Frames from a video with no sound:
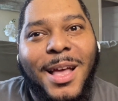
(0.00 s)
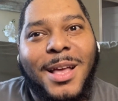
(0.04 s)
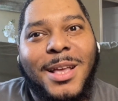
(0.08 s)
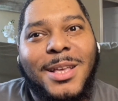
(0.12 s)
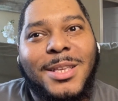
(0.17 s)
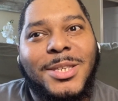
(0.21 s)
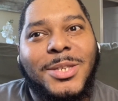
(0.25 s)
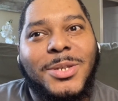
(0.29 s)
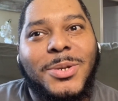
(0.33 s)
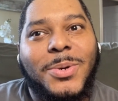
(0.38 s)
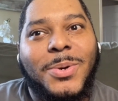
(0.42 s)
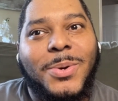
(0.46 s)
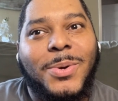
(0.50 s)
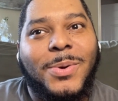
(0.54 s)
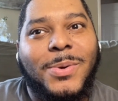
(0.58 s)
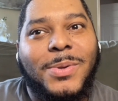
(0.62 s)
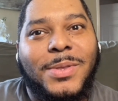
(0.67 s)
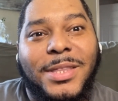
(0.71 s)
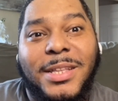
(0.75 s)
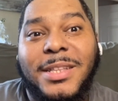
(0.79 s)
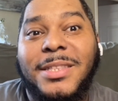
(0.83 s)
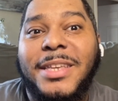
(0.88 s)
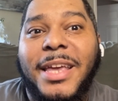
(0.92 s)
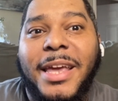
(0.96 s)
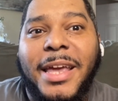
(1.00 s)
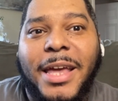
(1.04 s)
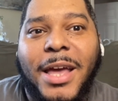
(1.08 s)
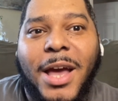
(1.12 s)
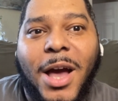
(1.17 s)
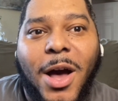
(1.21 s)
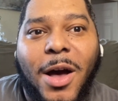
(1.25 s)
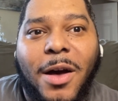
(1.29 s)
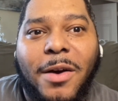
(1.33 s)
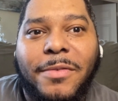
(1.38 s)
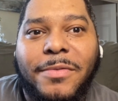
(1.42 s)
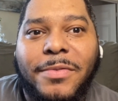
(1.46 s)
So the day
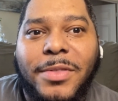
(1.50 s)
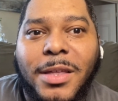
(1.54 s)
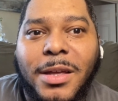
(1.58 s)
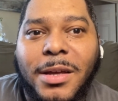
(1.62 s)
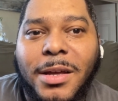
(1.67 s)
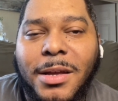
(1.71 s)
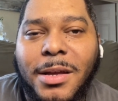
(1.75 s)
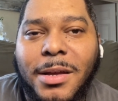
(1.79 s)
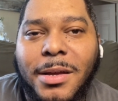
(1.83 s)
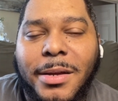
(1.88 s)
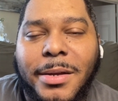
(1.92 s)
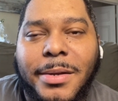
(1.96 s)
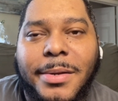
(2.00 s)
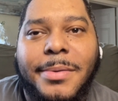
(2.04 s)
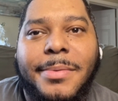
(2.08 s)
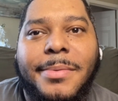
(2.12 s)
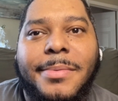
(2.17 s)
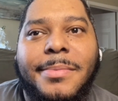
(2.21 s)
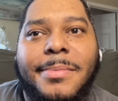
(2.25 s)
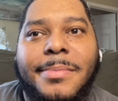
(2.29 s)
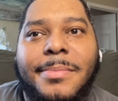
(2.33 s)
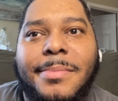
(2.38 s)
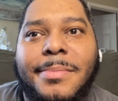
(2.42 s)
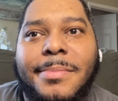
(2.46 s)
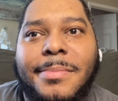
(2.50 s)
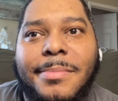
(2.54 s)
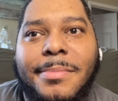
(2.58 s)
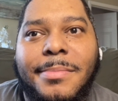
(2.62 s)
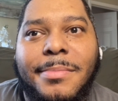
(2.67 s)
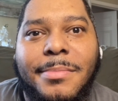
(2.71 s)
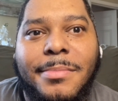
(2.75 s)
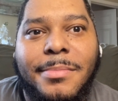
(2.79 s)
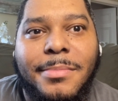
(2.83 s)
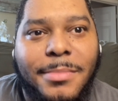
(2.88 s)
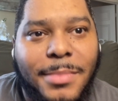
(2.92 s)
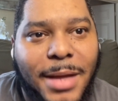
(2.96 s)
of the
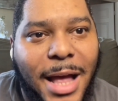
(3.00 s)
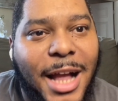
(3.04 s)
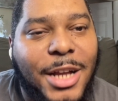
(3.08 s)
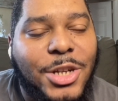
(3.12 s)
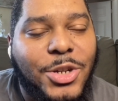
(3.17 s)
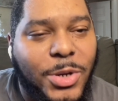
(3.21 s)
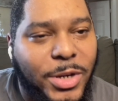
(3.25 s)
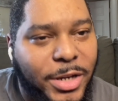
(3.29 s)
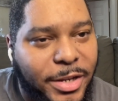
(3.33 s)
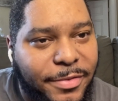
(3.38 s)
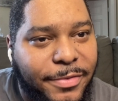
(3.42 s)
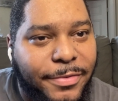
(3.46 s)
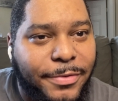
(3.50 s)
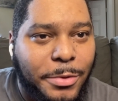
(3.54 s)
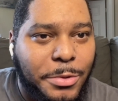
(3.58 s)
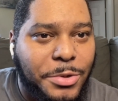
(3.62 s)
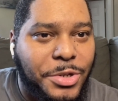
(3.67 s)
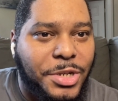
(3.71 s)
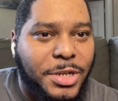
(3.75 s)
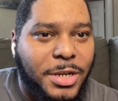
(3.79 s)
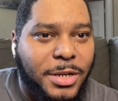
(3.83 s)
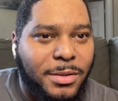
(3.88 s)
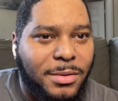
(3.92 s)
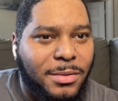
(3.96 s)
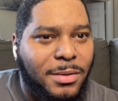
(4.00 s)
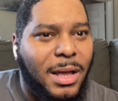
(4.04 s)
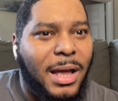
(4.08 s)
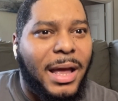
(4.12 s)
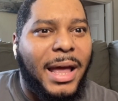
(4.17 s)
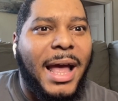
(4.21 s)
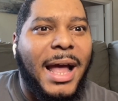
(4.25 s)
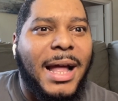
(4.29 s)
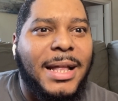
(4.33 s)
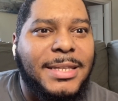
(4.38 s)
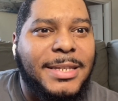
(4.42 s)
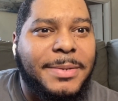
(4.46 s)
actual infusion, I
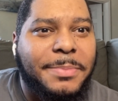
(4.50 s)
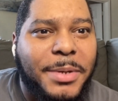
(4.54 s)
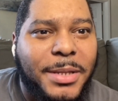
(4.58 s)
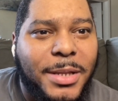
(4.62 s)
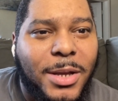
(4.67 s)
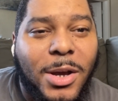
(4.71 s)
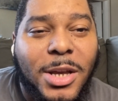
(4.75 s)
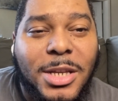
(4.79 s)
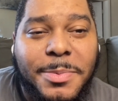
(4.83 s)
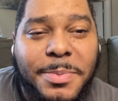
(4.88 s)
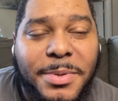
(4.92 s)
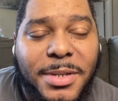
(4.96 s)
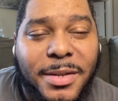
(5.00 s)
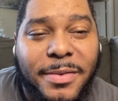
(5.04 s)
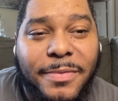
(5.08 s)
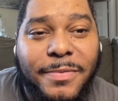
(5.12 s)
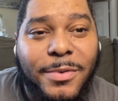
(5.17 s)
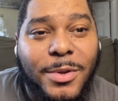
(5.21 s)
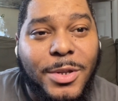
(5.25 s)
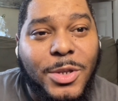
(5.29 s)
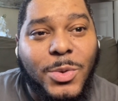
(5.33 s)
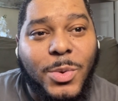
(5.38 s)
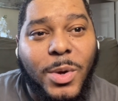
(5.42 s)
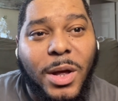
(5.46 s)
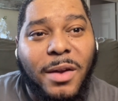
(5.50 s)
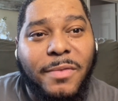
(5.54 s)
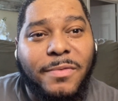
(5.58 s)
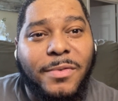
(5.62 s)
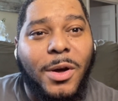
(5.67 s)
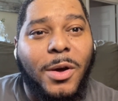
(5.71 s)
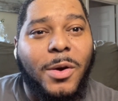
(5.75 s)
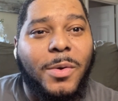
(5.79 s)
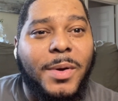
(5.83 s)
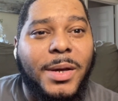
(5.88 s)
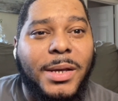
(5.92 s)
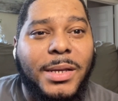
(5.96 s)
had to be in the hospital for 12
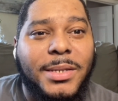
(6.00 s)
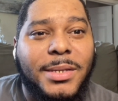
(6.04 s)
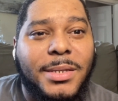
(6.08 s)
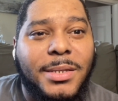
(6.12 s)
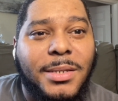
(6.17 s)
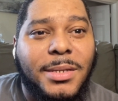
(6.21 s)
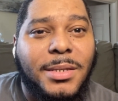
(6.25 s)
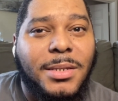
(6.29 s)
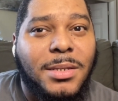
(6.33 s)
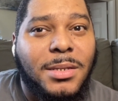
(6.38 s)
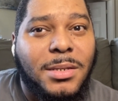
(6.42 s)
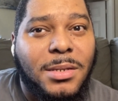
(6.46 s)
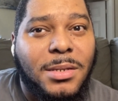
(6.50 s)
hours.